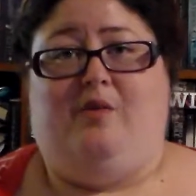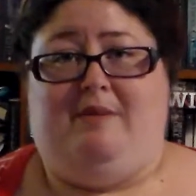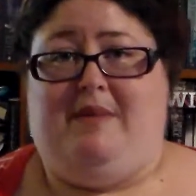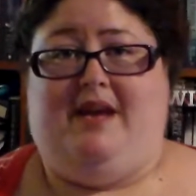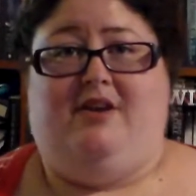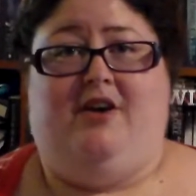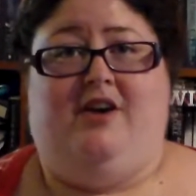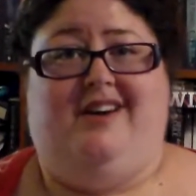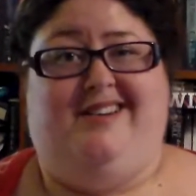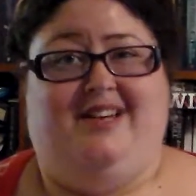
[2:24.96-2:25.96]
we meet
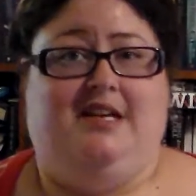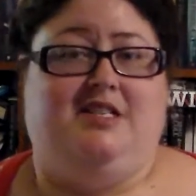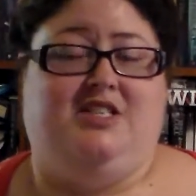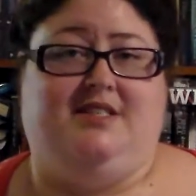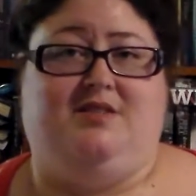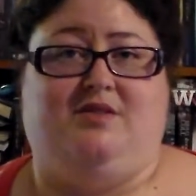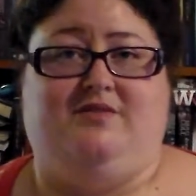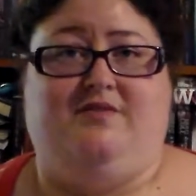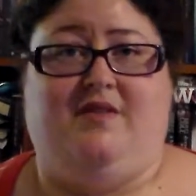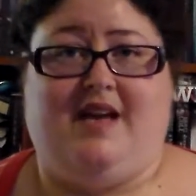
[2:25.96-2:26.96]
her, she's sort
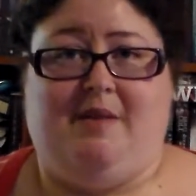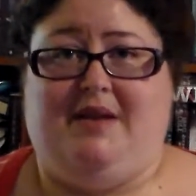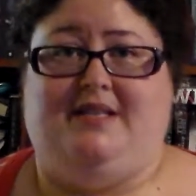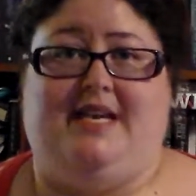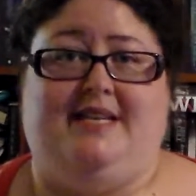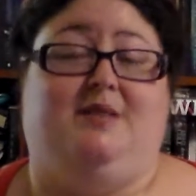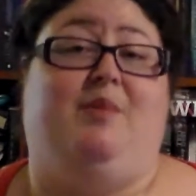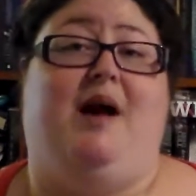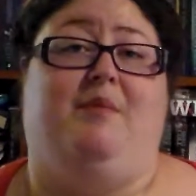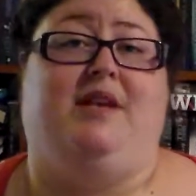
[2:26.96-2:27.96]
of coming to his
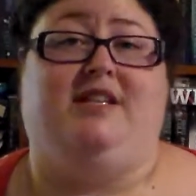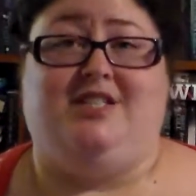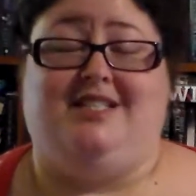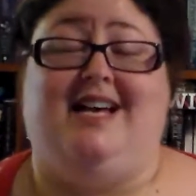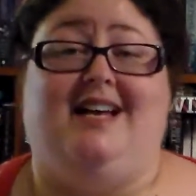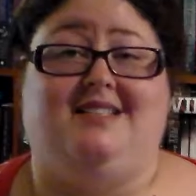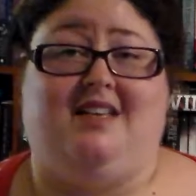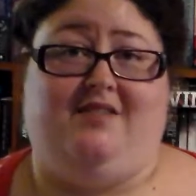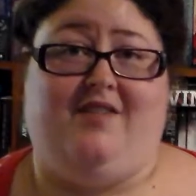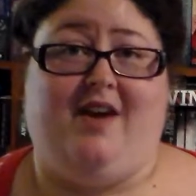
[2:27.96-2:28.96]
apartment and she's
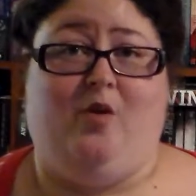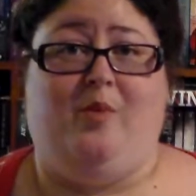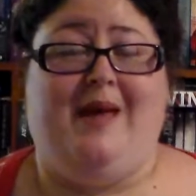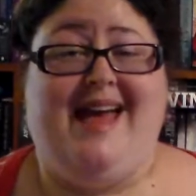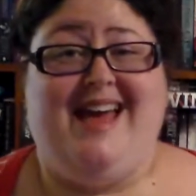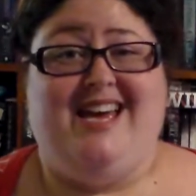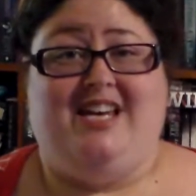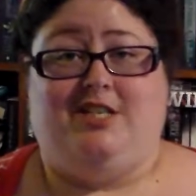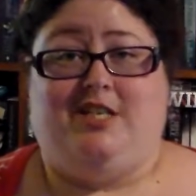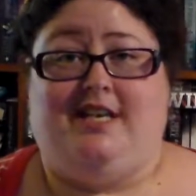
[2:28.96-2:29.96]
asking for help.
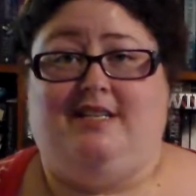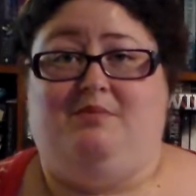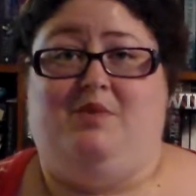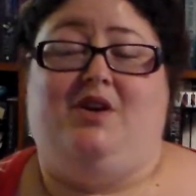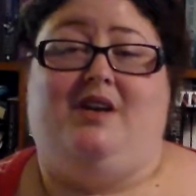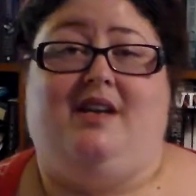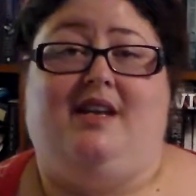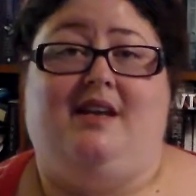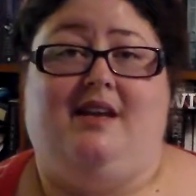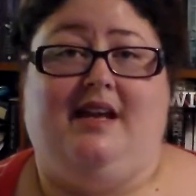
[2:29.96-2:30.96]
She is
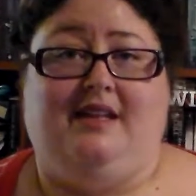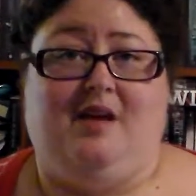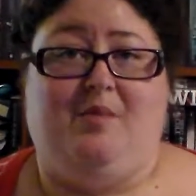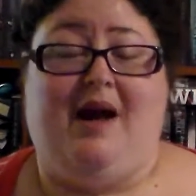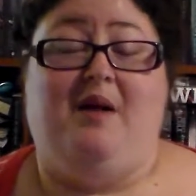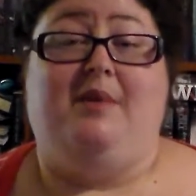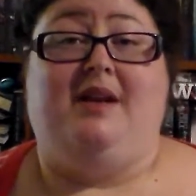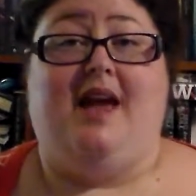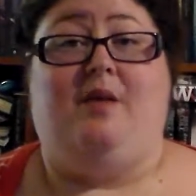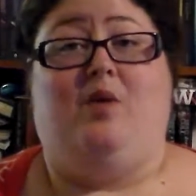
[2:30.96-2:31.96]
murdered in the
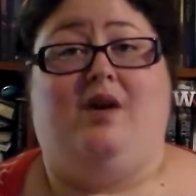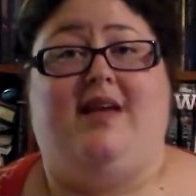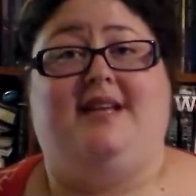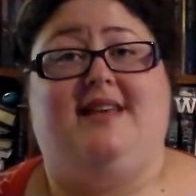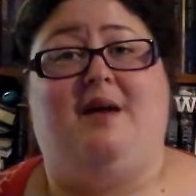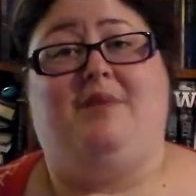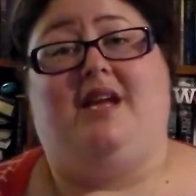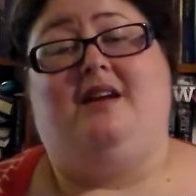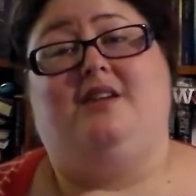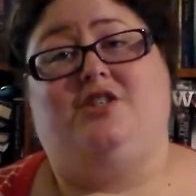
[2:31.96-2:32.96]
apartment, and while that's
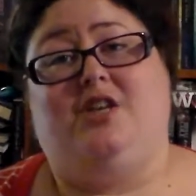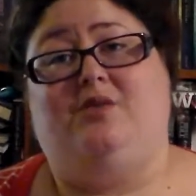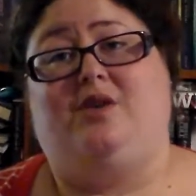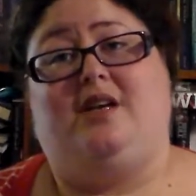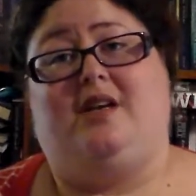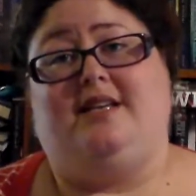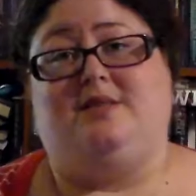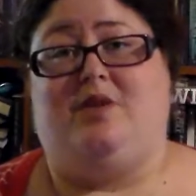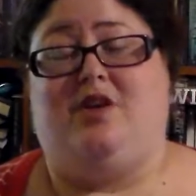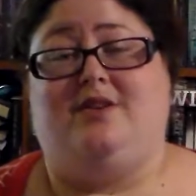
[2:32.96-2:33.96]
happening, Sheldon
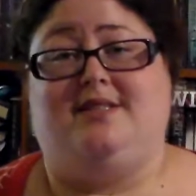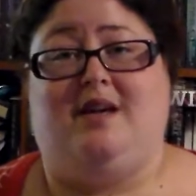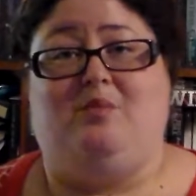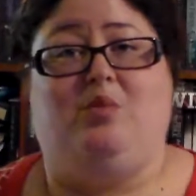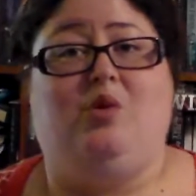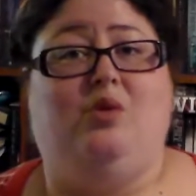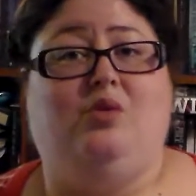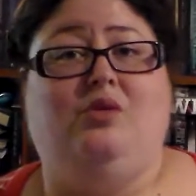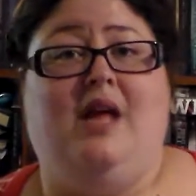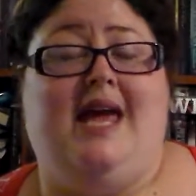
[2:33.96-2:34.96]
is with her son
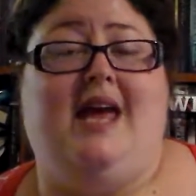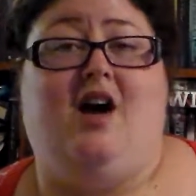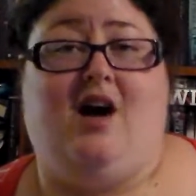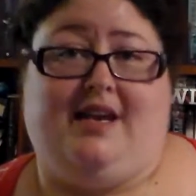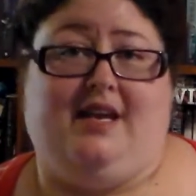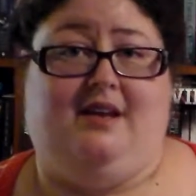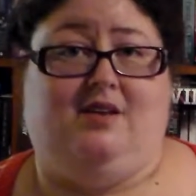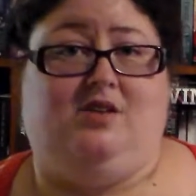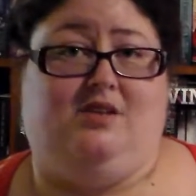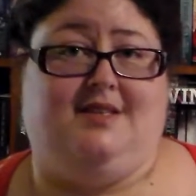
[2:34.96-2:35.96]
Paul, hiding
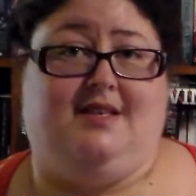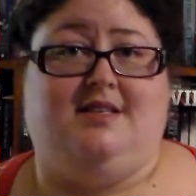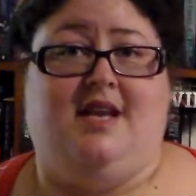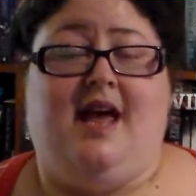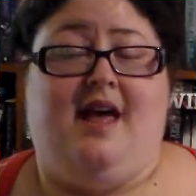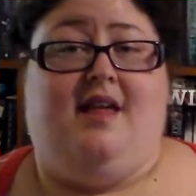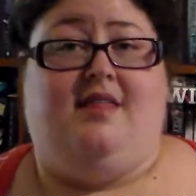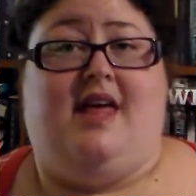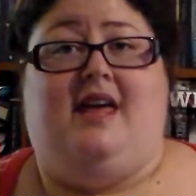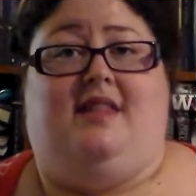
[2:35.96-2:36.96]
in a closet.
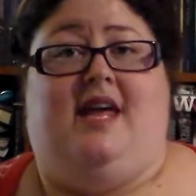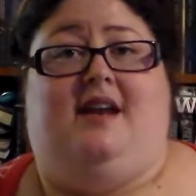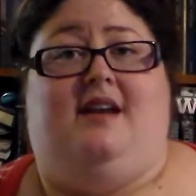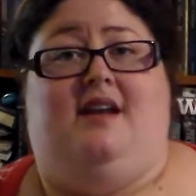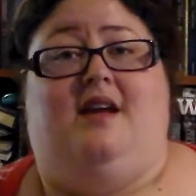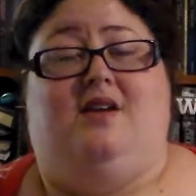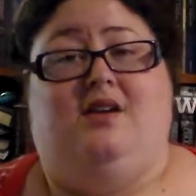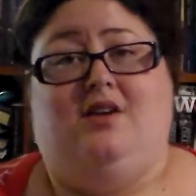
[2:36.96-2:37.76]
They then